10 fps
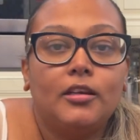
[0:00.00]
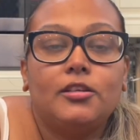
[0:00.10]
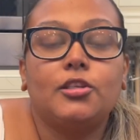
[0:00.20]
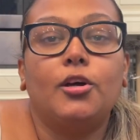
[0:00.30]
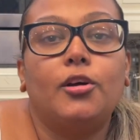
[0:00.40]

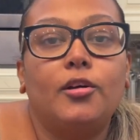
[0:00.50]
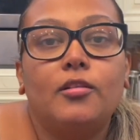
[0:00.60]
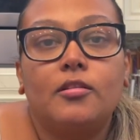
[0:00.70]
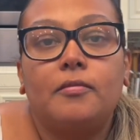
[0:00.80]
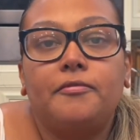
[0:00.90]
So
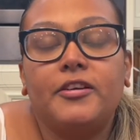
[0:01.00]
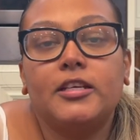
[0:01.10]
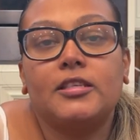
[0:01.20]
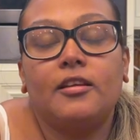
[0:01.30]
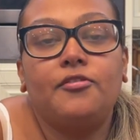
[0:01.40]

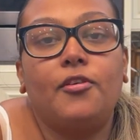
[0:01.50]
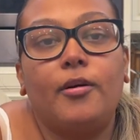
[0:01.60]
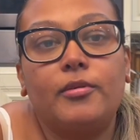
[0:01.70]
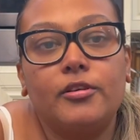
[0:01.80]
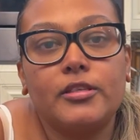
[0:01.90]
first and
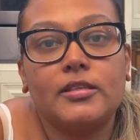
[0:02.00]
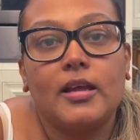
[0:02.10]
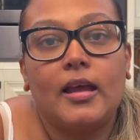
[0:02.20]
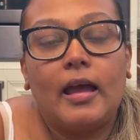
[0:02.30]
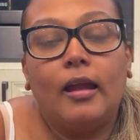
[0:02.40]
foremost,
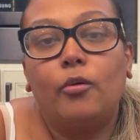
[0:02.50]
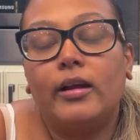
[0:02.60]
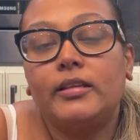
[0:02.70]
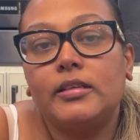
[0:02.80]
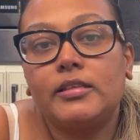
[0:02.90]
I
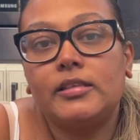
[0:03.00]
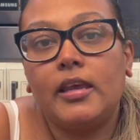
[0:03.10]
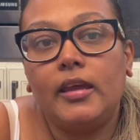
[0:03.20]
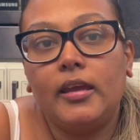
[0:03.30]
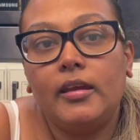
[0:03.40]
want to
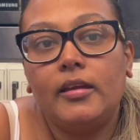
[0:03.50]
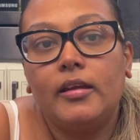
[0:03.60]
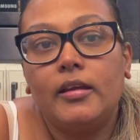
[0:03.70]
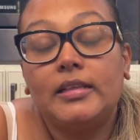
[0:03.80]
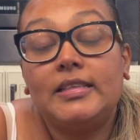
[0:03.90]
say
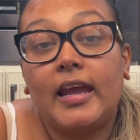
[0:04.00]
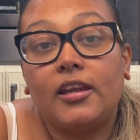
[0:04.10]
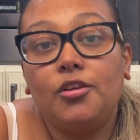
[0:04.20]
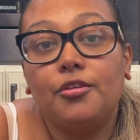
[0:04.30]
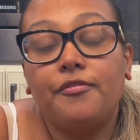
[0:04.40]

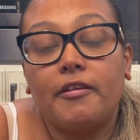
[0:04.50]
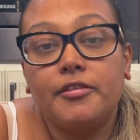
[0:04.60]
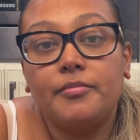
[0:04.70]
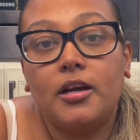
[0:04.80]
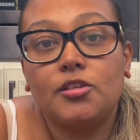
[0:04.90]
thank you
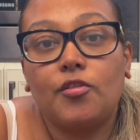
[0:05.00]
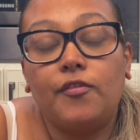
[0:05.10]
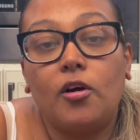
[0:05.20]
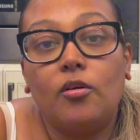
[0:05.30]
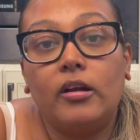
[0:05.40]
very much
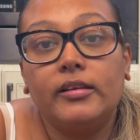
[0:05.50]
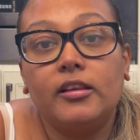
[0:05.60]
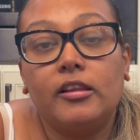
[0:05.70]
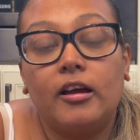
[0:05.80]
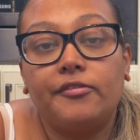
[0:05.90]
for all the
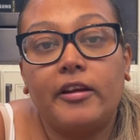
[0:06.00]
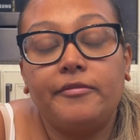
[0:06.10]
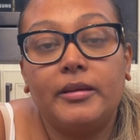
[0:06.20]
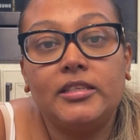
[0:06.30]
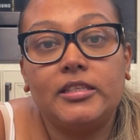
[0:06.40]
love
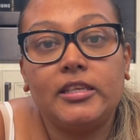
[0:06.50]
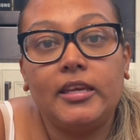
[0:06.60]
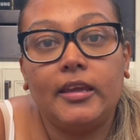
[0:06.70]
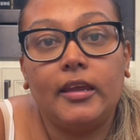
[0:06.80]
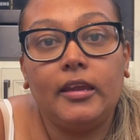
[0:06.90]
I've been
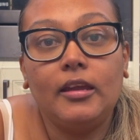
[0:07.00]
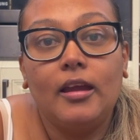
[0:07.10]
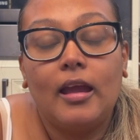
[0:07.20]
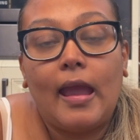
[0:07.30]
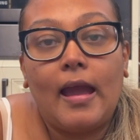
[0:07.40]
seeing
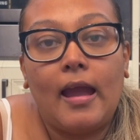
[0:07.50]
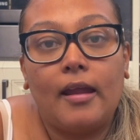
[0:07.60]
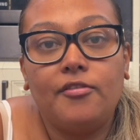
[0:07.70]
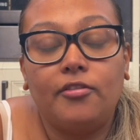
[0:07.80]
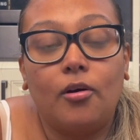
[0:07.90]

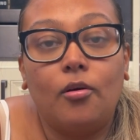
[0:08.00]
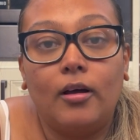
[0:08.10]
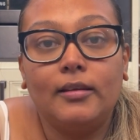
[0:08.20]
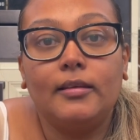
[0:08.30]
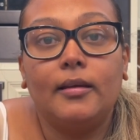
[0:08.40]
and for
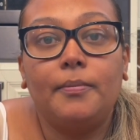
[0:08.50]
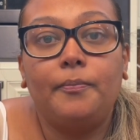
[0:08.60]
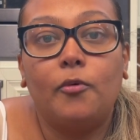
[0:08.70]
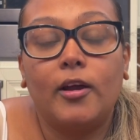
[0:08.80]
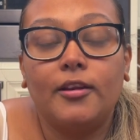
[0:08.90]
all the
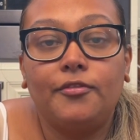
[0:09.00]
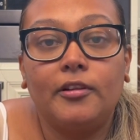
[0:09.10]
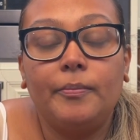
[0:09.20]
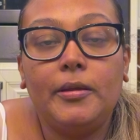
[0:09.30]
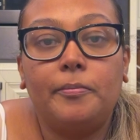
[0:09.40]

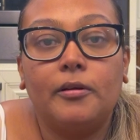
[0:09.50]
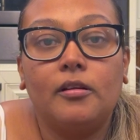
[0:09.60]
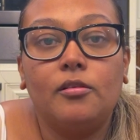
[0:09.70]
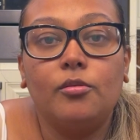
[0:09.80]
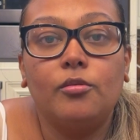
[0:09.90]
wonderful
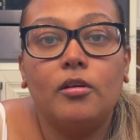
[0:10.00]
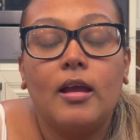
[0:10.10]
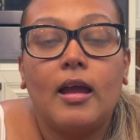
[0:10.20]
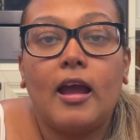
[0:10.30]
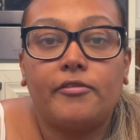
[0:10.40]
people who
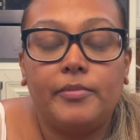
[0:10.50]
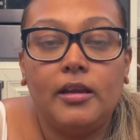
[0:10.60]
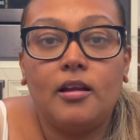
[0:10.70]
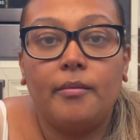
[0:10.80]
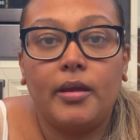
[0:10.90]
have
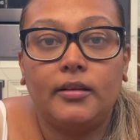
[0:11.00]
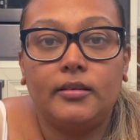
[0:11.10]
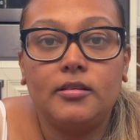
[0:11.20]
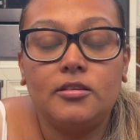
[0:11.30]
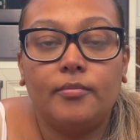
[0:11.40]
been
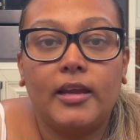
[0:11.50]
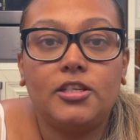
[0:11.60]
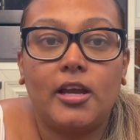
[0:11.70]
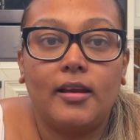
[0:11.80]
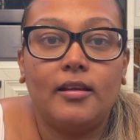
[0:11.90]
commenting to my
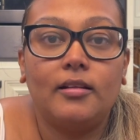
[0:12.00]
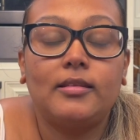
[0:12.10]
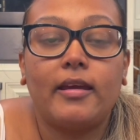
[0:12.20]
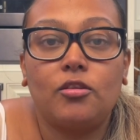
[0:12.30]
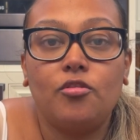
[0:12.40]
channel.
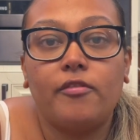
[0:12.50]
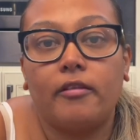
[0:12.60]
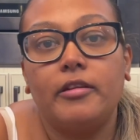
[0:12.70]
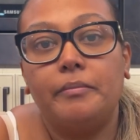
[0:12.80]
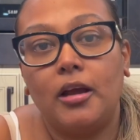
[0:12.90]
Thank you
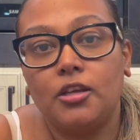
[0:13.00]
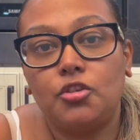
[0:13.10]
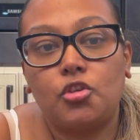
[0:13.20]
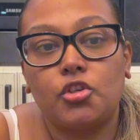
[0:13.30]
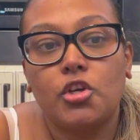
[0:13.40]
very
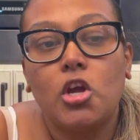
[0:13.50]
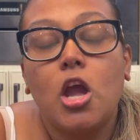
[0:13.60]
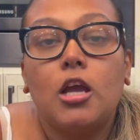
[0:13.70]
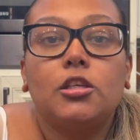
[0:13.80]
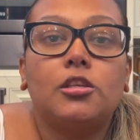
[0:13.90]
much.
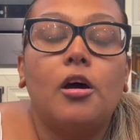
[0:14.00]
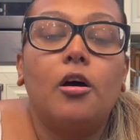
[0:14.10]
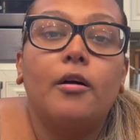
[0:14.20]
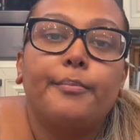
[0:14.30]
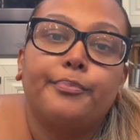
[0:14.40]

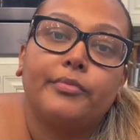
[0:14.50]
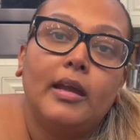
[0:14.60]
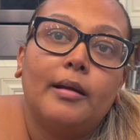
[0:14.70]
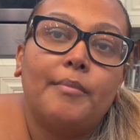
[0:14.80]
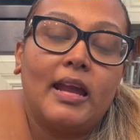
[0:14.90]
So
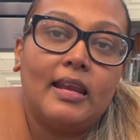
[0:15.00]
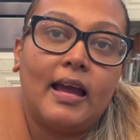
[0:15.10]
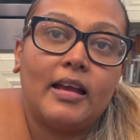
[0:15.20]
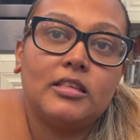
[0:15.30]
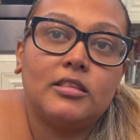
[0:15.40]
my
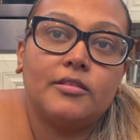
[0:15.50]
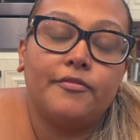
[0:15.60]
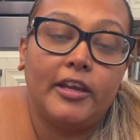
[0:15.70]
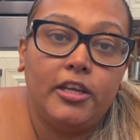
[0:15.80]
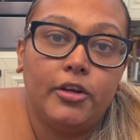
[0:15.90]
last
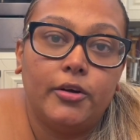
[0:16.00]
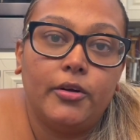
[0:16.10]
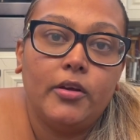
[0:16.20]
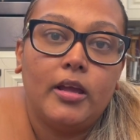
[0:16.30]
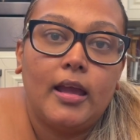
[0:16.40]

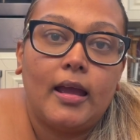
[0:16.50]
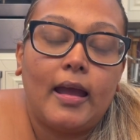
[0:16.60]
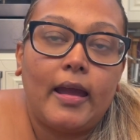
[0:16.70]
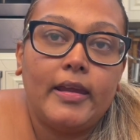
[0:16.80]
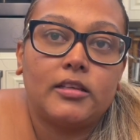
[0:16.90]
video,
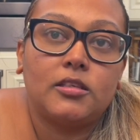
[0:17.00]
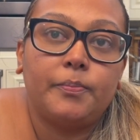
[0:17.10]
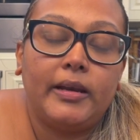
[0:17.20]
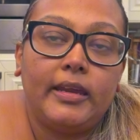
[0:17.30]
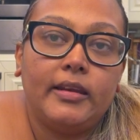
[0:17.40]
I
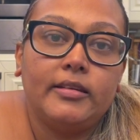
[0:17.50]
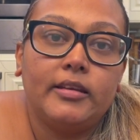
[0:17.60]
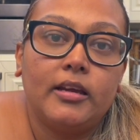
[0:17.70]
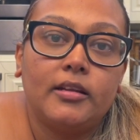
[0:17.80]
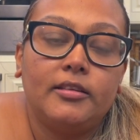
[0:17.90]
explained
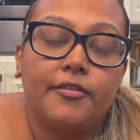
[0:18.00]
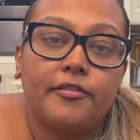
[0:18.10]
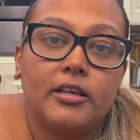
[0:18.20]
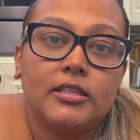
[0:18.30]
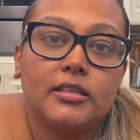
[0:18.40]
the
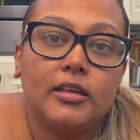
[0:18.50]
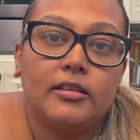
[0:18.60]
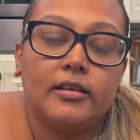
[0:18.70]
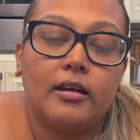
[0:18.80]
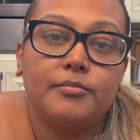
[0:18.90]
different
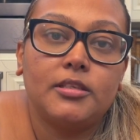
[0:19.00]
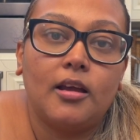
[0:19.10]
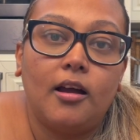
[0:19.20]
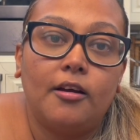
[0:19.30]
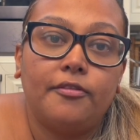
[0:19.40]
symptoms
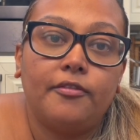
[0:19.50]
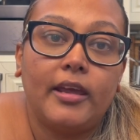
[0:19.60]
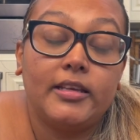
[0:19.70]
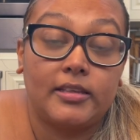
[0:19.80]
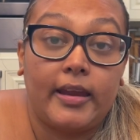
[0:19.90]
of
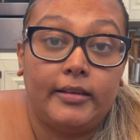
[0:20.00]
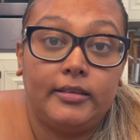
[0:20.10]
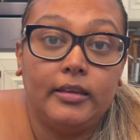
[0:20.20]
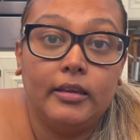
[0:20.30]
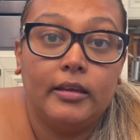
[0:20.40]

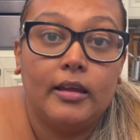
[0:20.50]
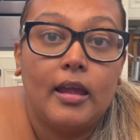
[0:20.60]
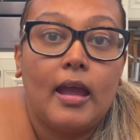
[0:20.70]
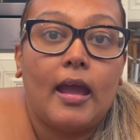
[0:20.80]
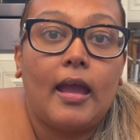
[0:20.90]
anxiety,
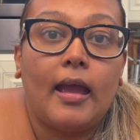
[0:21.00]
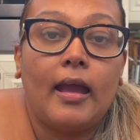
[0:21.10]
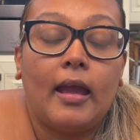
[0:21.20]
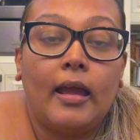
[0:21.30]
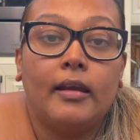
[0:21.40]

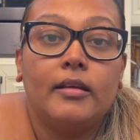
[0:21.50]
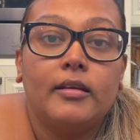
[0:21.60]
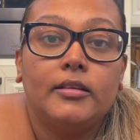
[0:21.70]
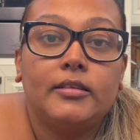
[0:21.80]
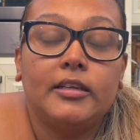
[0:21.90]
and
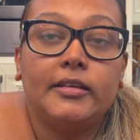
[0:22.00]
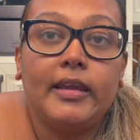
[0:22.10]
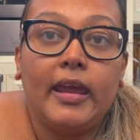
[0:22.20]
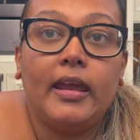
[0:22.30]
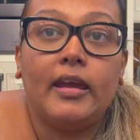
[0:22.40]

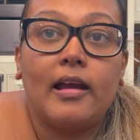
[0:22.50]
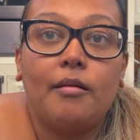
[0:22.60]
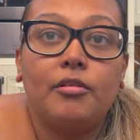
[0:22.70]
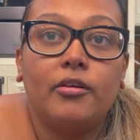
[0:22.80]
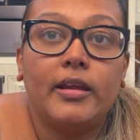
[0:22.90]
today
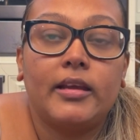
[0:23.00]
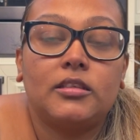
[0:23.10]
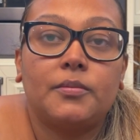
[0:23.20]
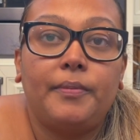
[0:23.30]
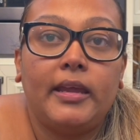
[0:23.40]
I'm going to
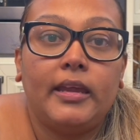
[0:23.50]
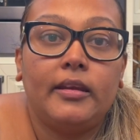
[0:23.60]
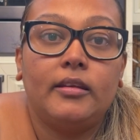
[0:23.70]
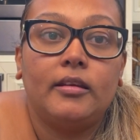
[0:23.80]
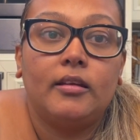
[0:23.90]

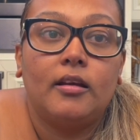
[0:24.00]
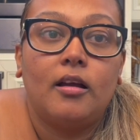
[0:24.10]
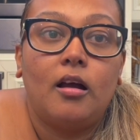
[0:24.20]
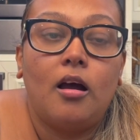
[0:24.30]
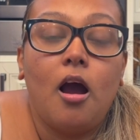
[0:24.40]
explain
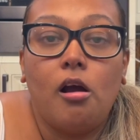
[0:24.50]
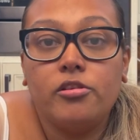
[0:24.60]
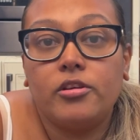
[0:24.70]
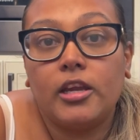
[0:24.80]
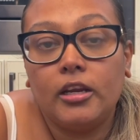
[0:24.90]
how
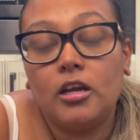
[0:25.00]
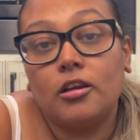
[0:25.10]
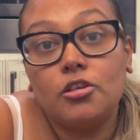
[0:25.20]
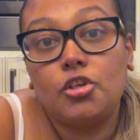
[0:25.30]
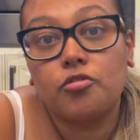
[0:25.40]
you can
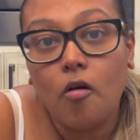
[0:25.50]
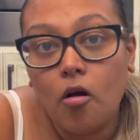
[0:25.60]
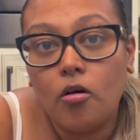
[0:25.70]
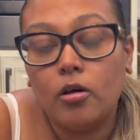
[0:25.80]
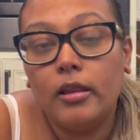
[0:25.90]

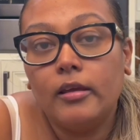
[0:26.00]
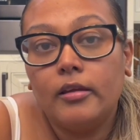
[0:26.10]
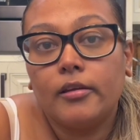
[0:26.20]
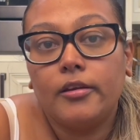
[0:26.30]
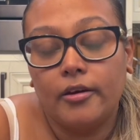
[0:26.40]
control
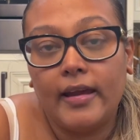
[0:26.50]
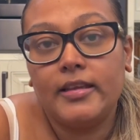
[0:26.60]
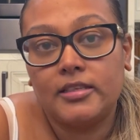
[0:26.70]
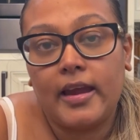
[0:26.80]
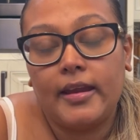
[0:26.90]
your
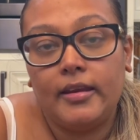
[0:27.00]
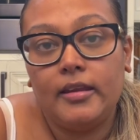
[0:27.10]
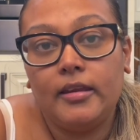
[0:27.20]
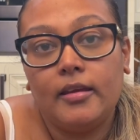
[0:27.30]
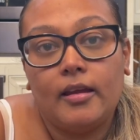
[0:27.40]

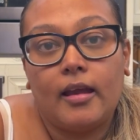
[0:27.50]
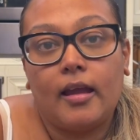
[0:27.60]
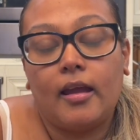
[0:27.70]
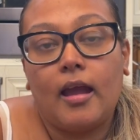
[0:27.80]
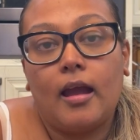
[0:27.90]
anxiety
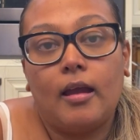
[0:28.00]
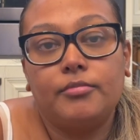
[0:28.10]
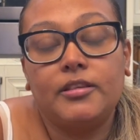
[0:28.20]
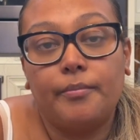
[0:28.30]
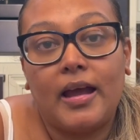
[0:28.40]

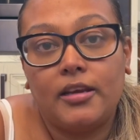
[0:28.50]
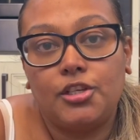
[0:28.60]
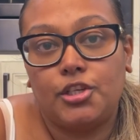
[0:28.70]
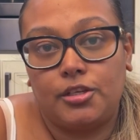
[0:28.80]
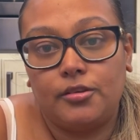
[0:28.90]
to
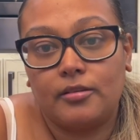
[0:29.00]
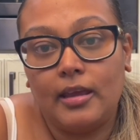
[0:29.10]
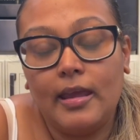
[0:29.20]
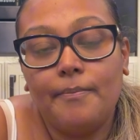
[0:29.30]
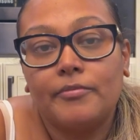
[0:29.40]
manage it, okay?